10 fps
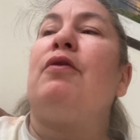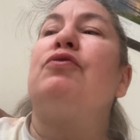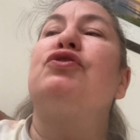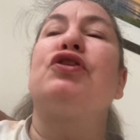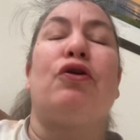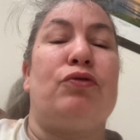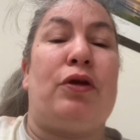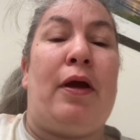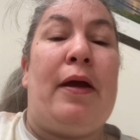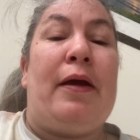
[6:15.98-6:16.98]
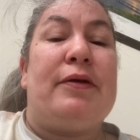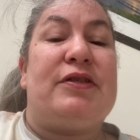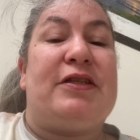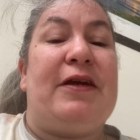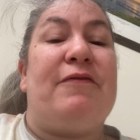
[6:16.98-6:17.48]
So
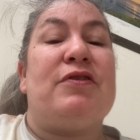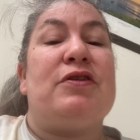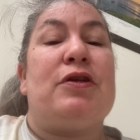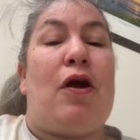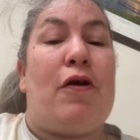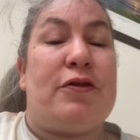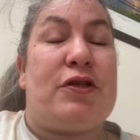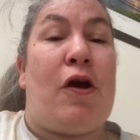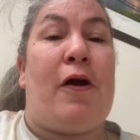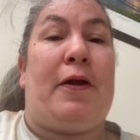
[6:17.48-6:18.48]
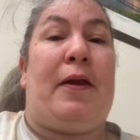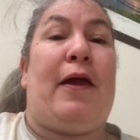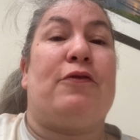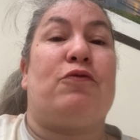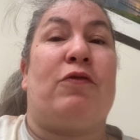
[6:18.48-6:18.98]
Stephen Hassan
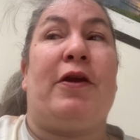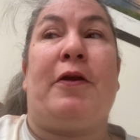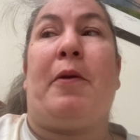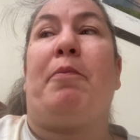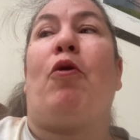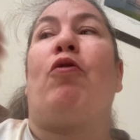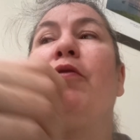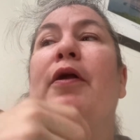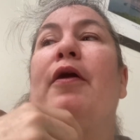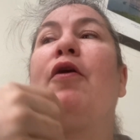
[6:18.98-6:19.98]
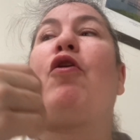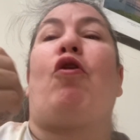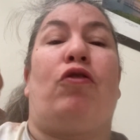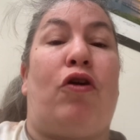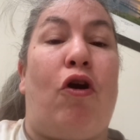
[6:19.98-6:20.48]
has written a book
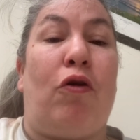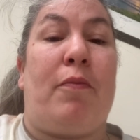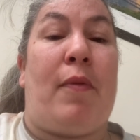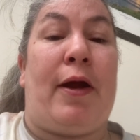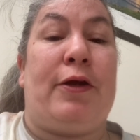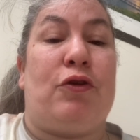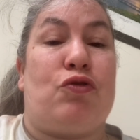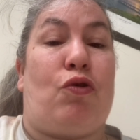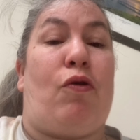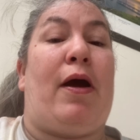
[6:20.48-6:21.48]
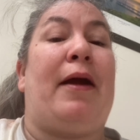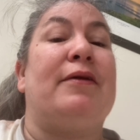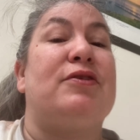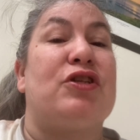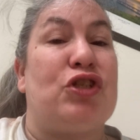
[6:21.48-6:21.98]
called Cult Mind Control. I
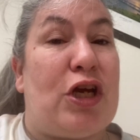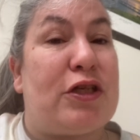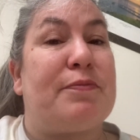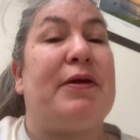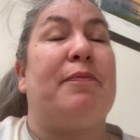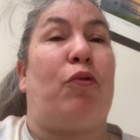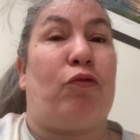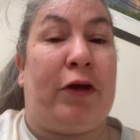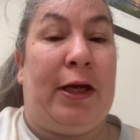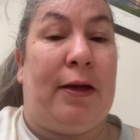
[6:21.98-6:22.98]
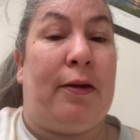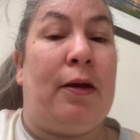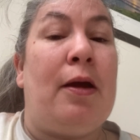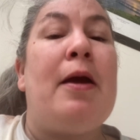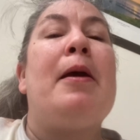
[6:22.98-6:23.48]
suggest people read it
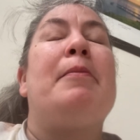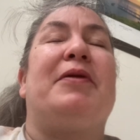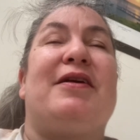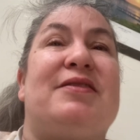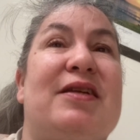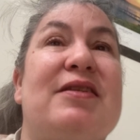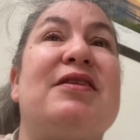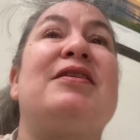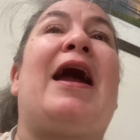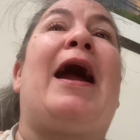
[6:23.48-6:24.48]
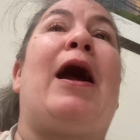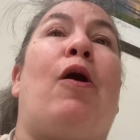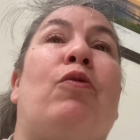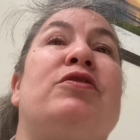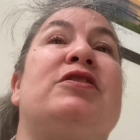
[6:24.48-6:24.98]
because this is
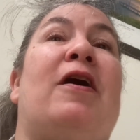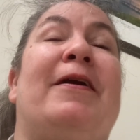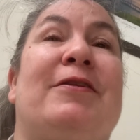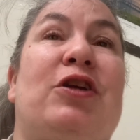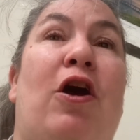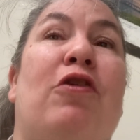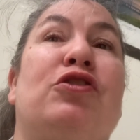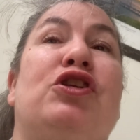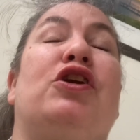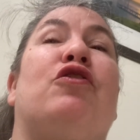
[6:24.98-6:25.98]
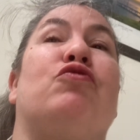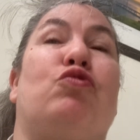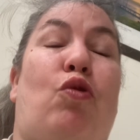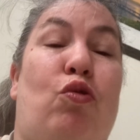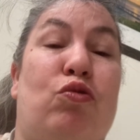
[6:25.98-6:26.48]
how Scientology
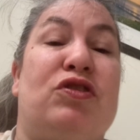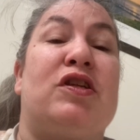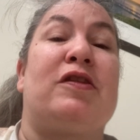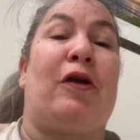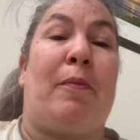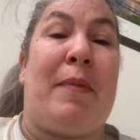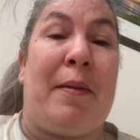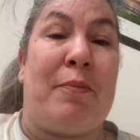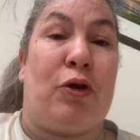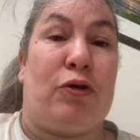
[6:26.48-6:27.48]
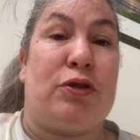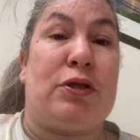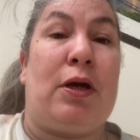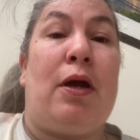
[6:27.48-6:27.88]
controls their members.